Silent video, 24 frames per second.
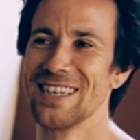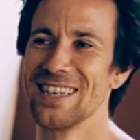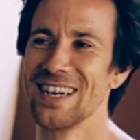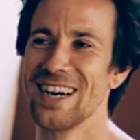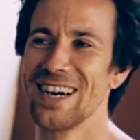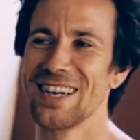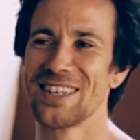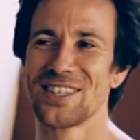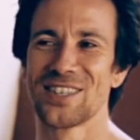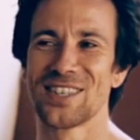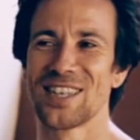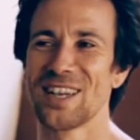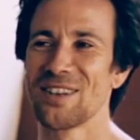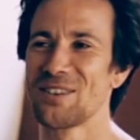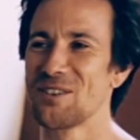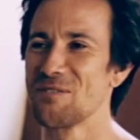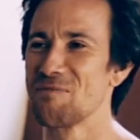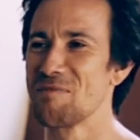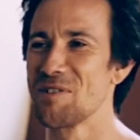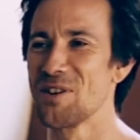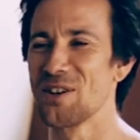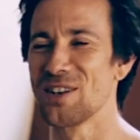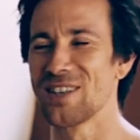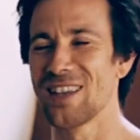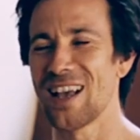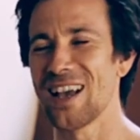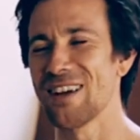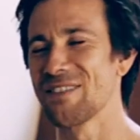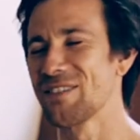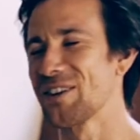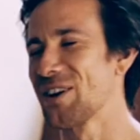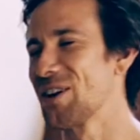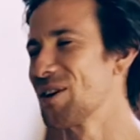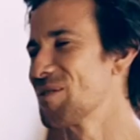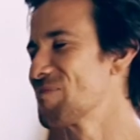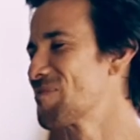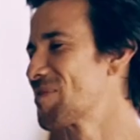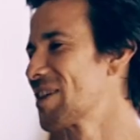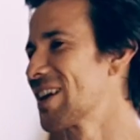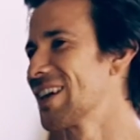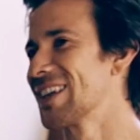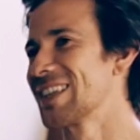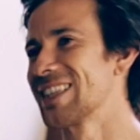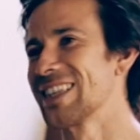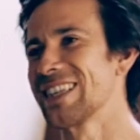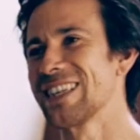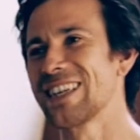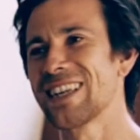I just have to be honest, I haven't got a
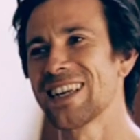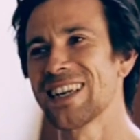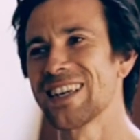bloody clue.